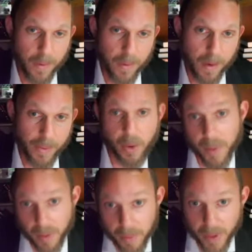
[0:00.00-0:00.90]
And then we went
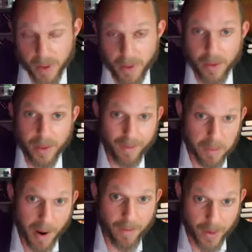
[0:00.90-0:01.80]
to Mincha and then Daven
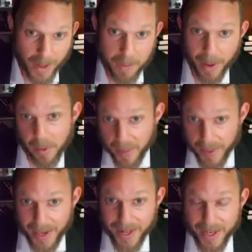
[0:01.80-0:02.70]
Ma'ariv, and then I came back and we made
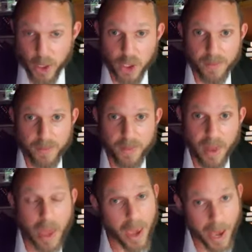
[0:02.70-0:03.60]
Kiddush.
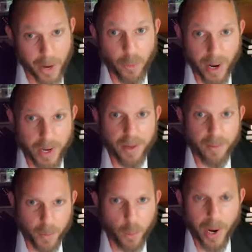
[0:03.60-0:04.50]
And really
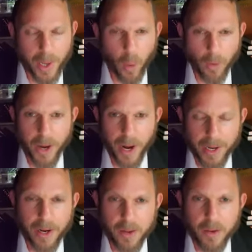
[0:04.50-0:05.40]
all that I
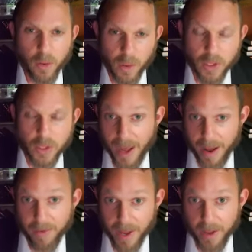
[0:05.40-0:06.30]
needed to do was to have
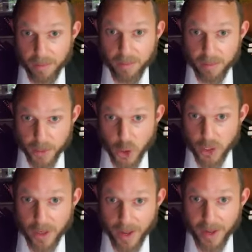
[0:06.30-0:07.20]
Lechem,
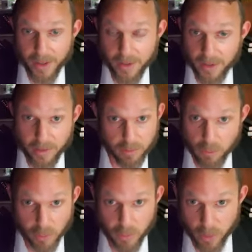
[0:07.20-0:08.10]
Mishnah, and,
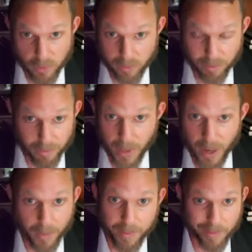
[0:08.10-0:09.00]

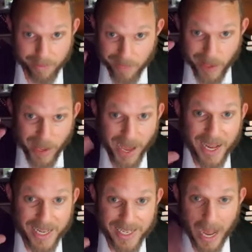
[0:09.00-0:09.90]
a
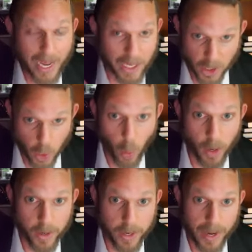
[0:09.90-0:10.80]
Kazayas and call
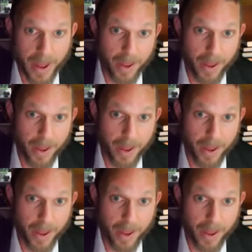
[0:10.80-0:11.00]
it a day.